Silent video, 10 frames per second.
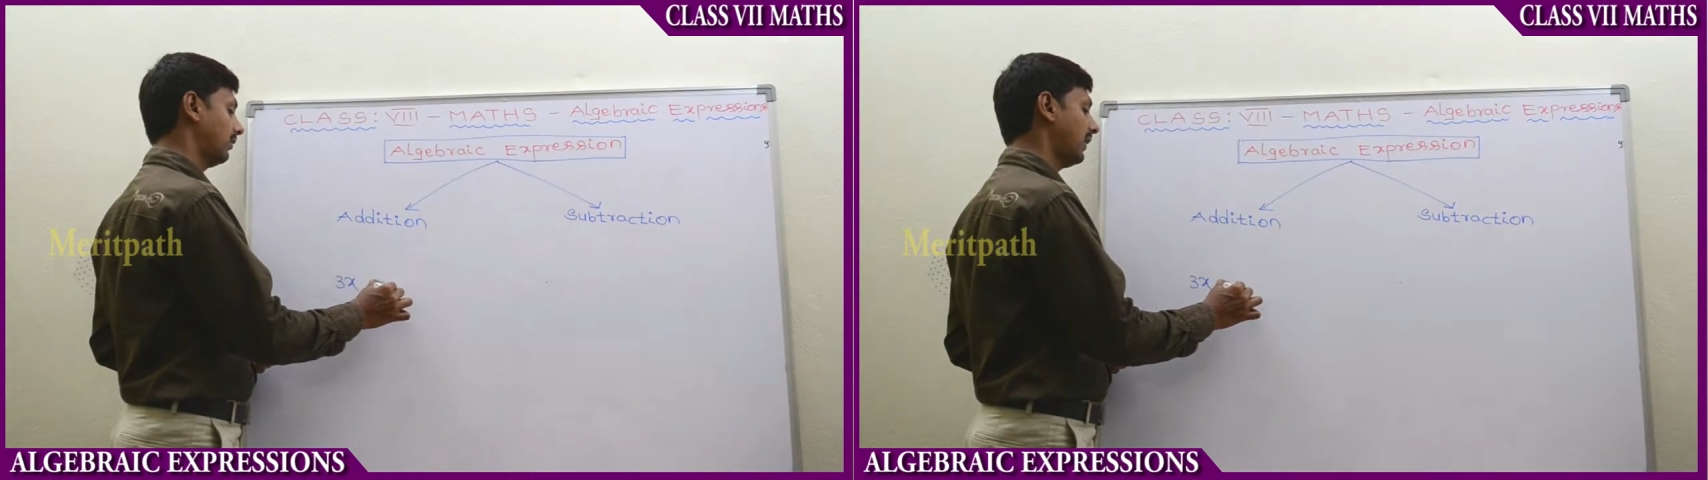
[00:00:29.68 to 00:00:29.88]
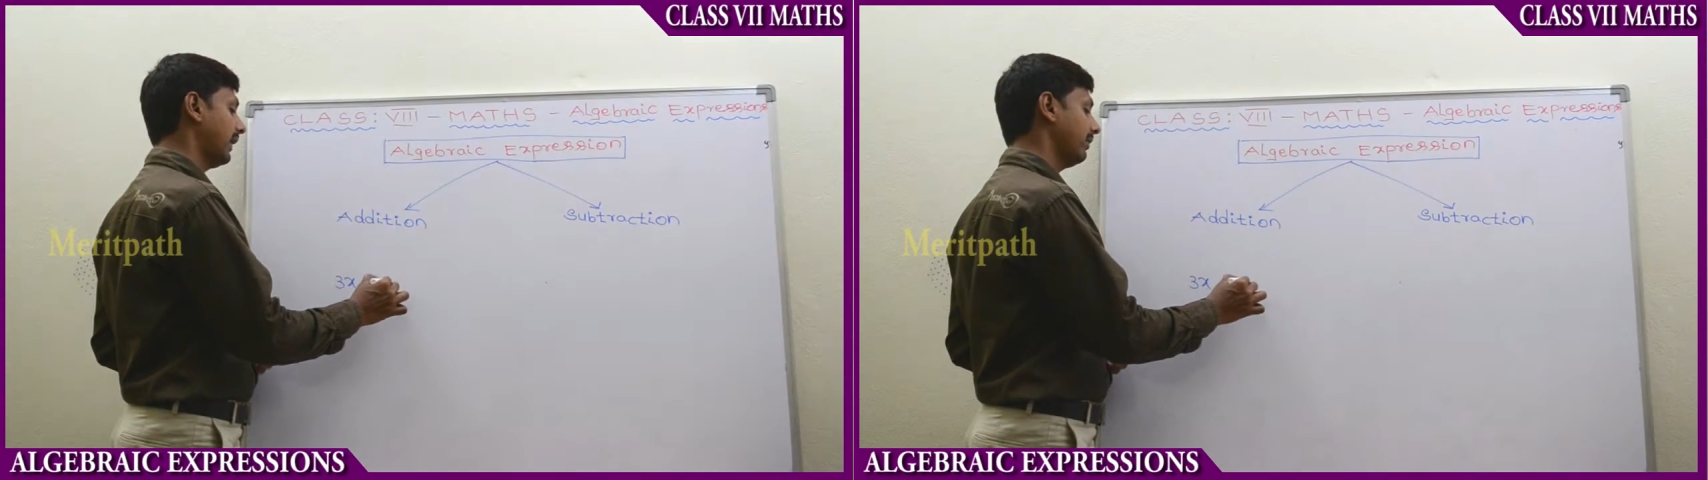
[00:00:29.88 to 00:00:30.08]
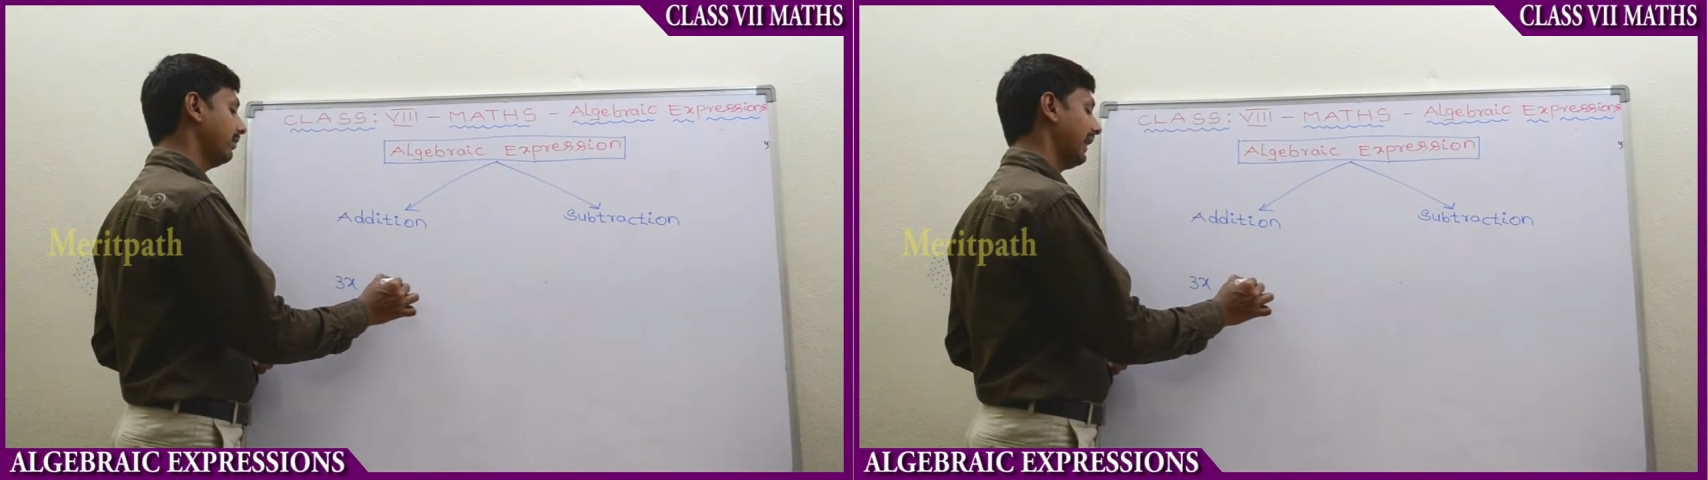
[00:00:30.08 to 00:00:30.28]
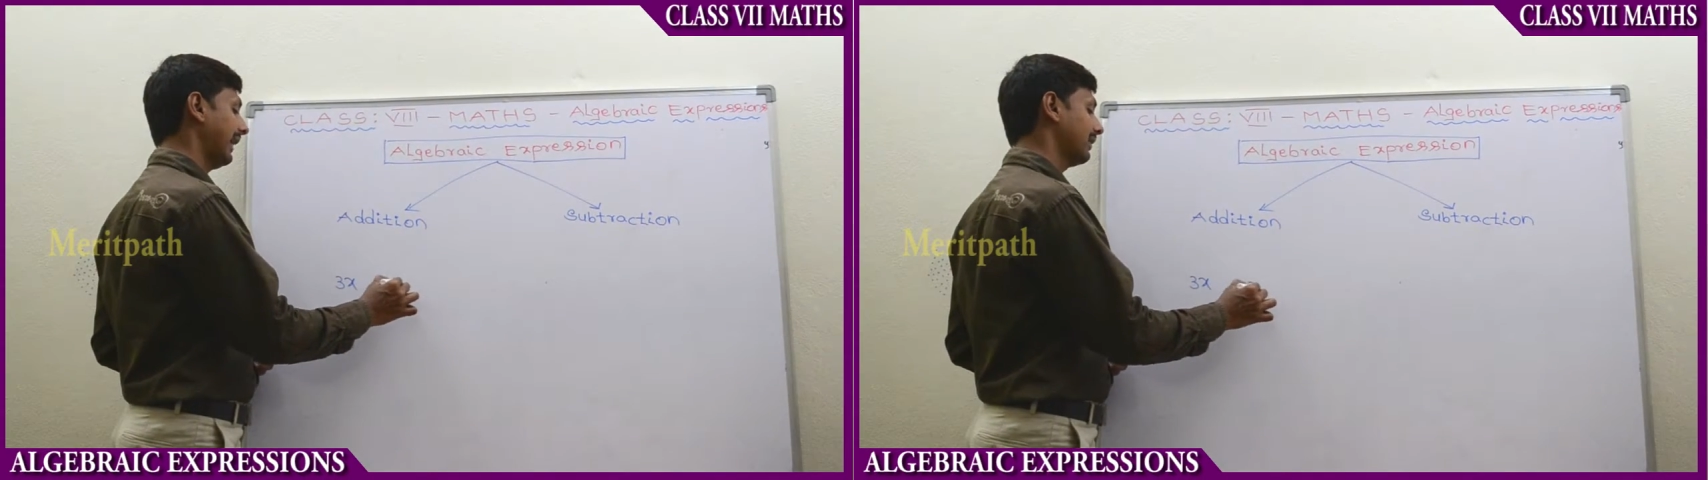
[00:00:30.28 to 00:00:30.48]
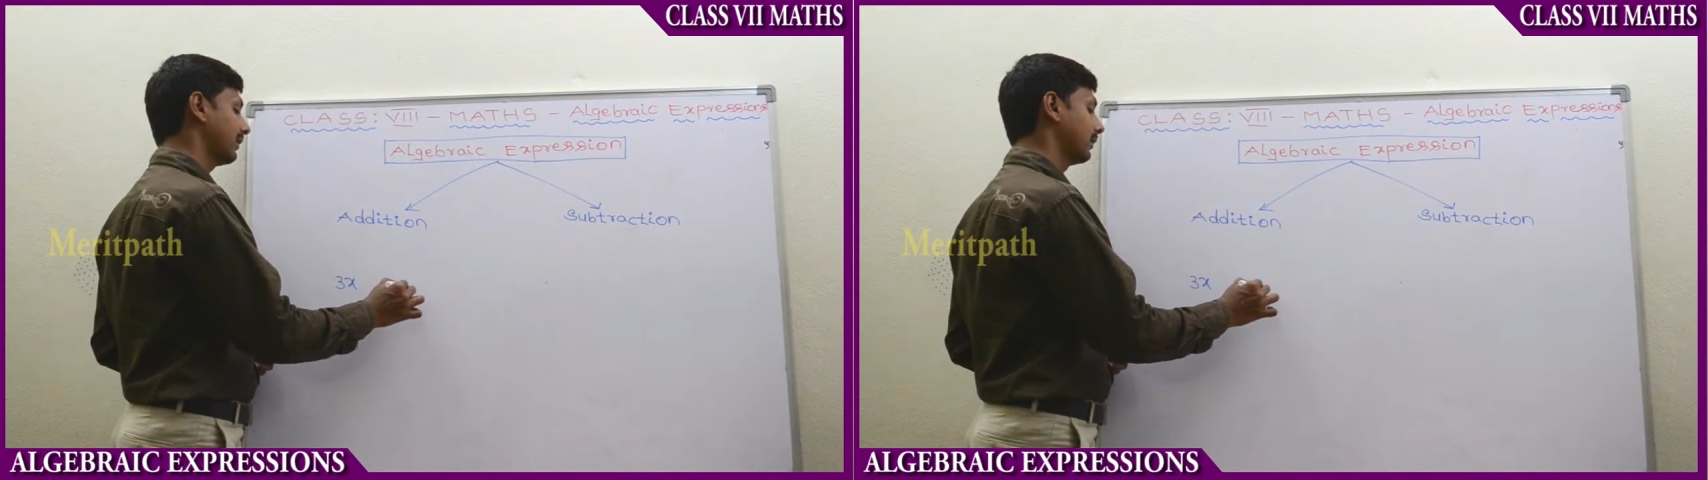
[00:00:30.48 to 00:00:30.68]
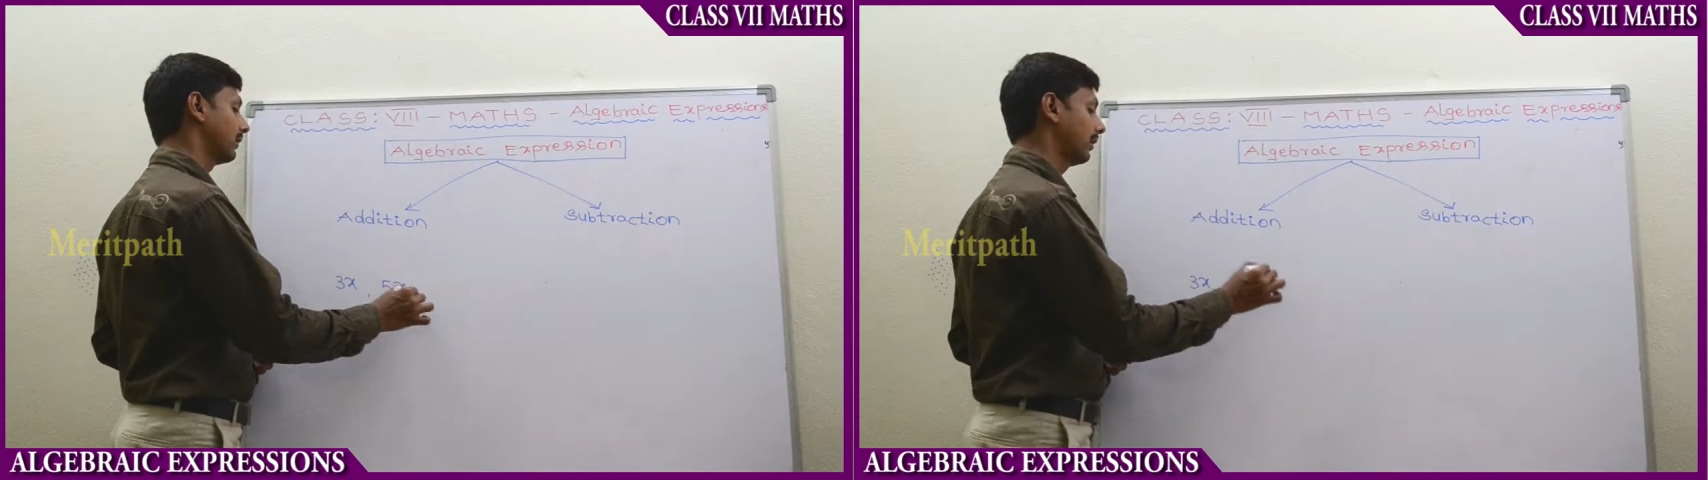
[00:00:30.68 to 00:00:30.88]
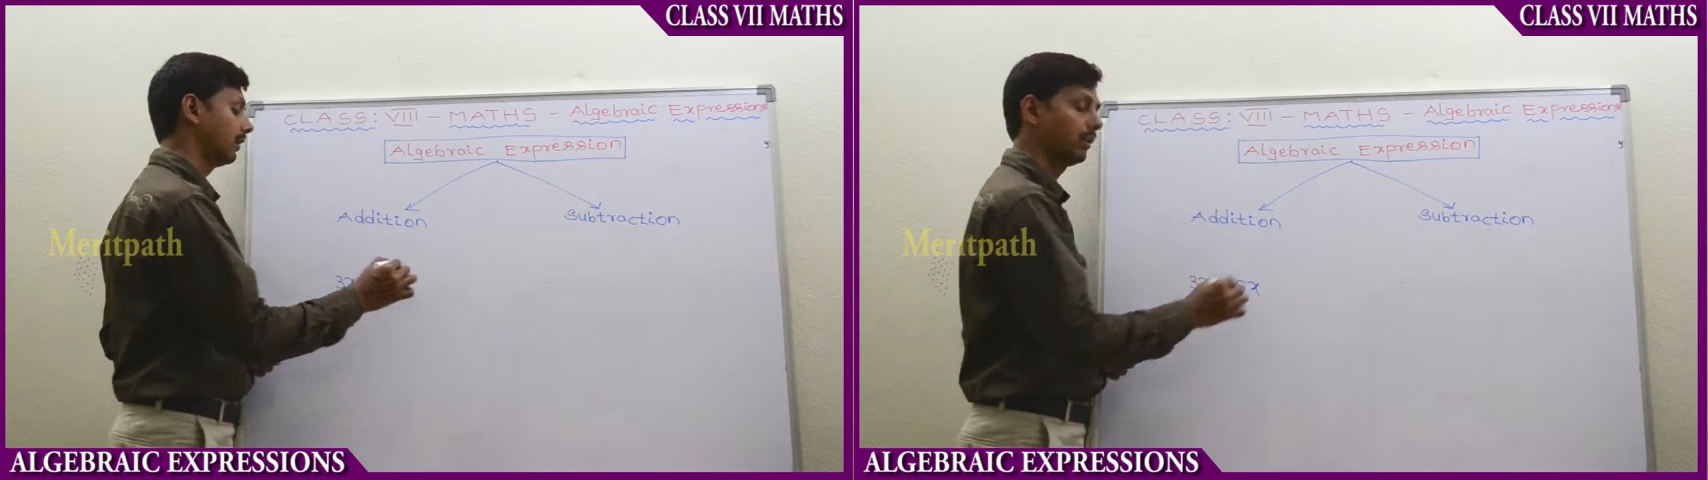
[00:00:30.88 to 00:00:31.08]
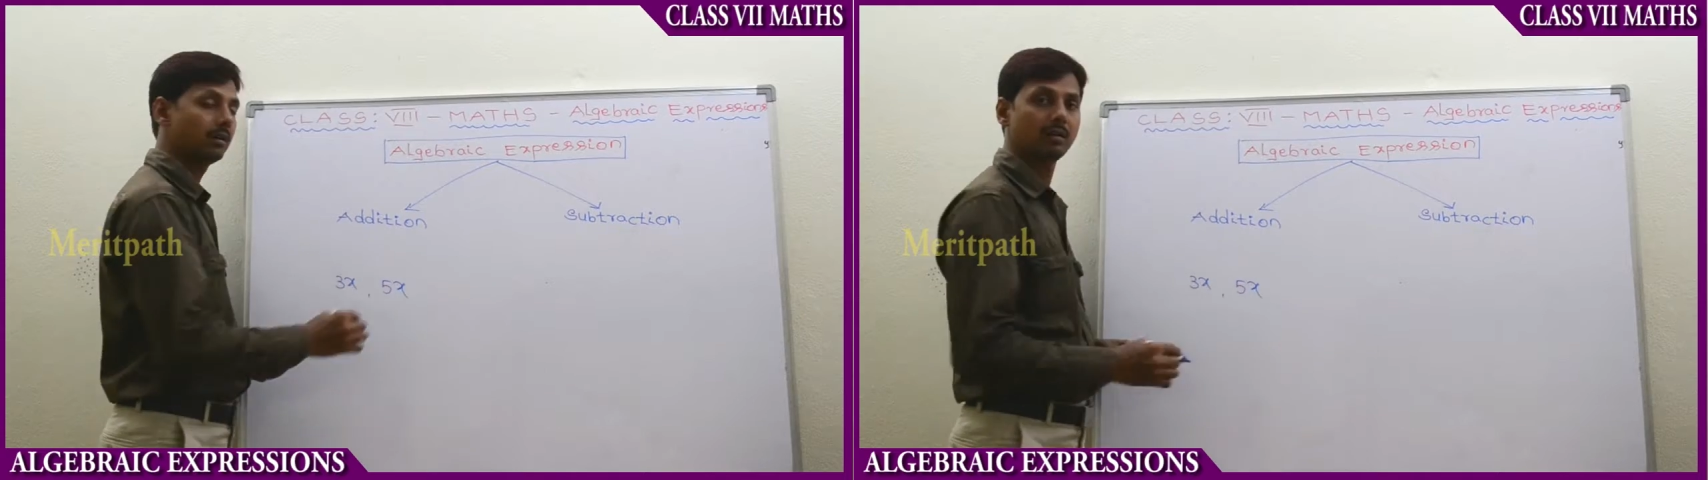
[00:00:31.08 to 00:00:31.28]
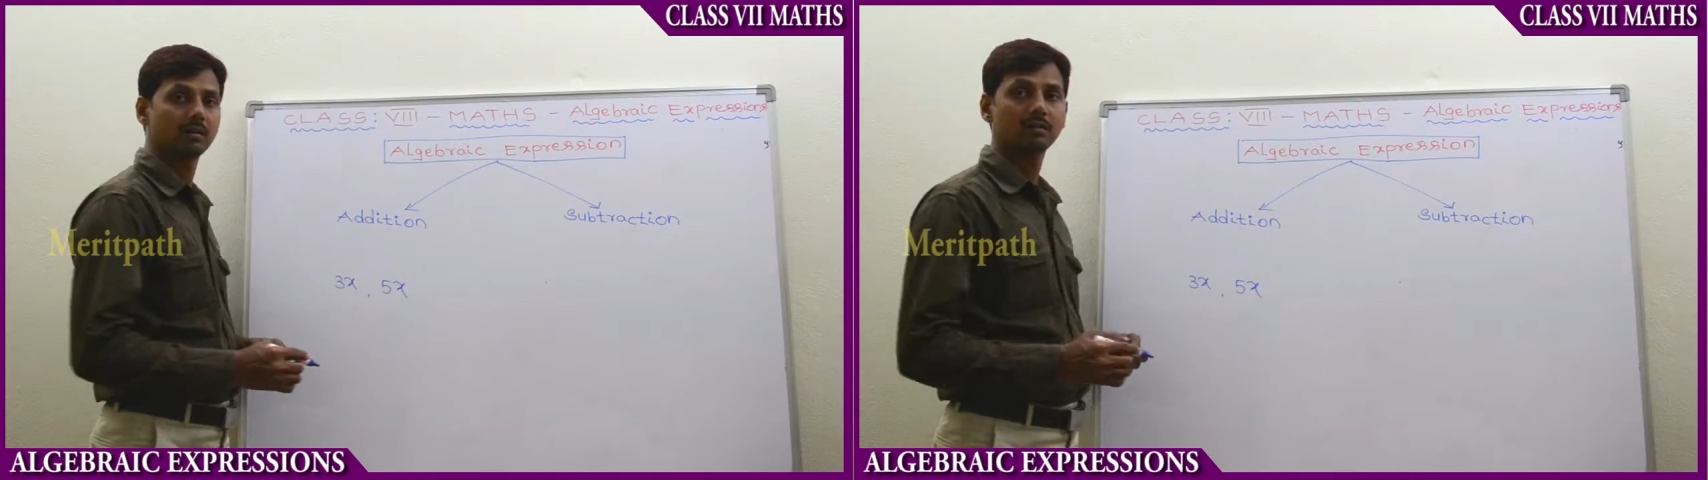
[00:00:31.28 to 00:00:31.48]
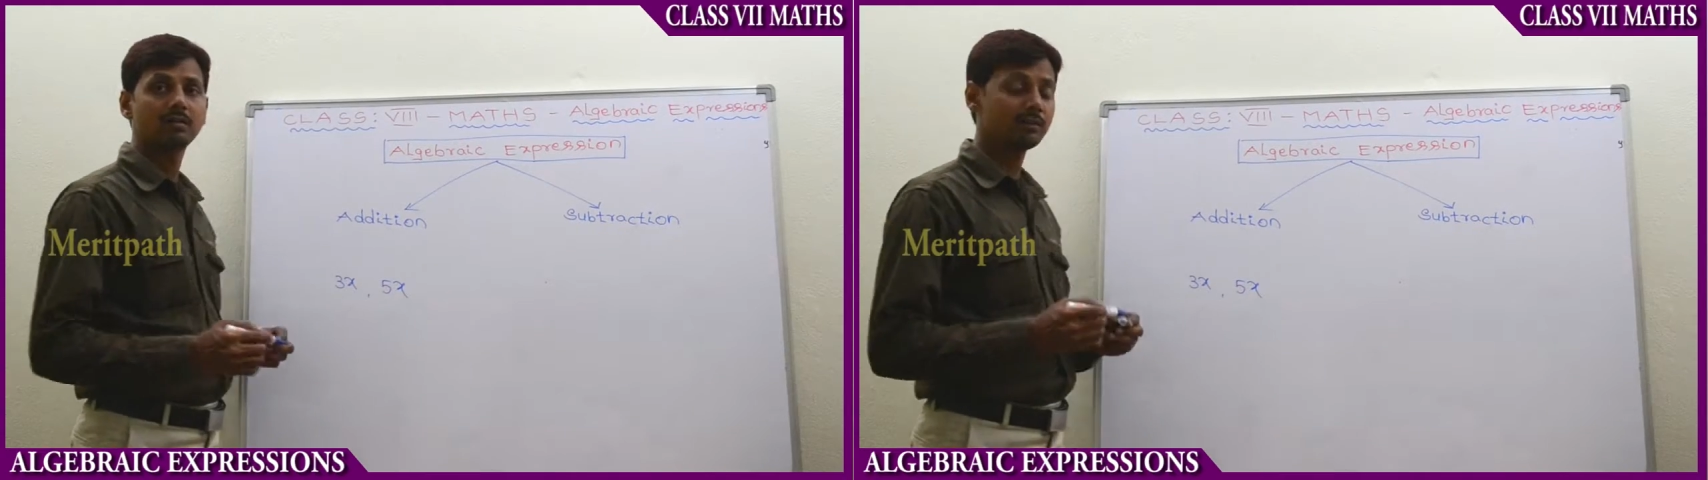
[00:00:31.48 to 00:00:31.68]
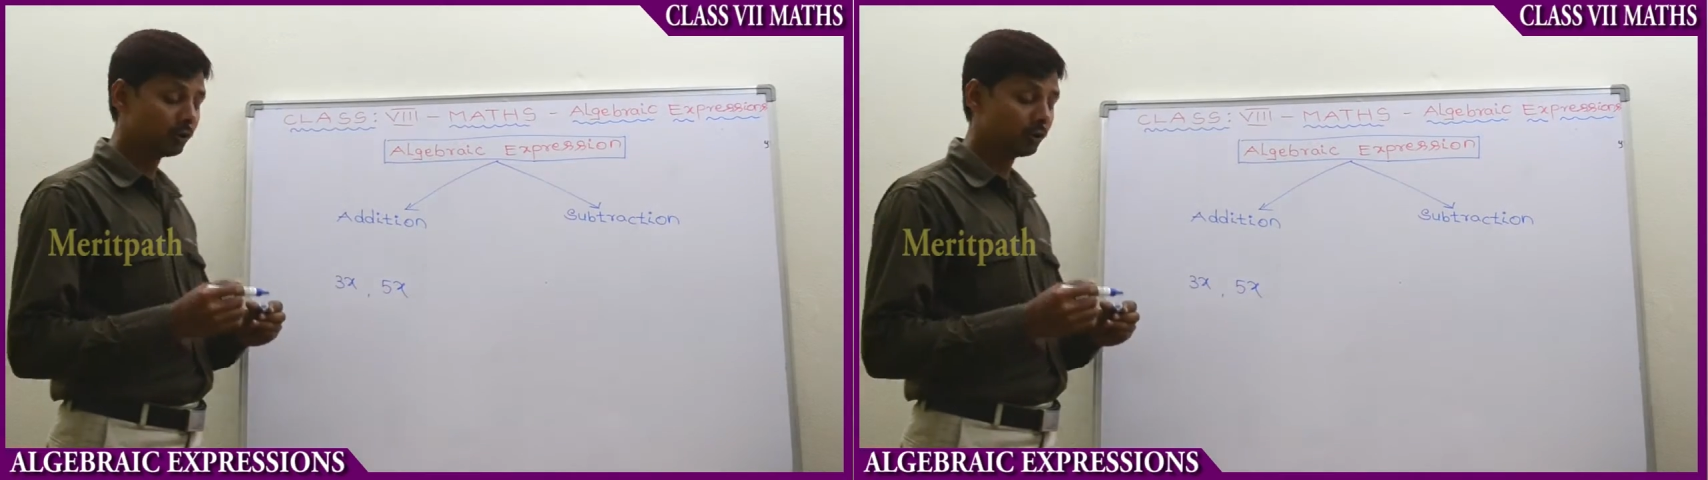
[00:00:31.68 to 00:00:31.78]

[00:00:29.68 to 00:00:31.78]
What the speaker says: 5x. These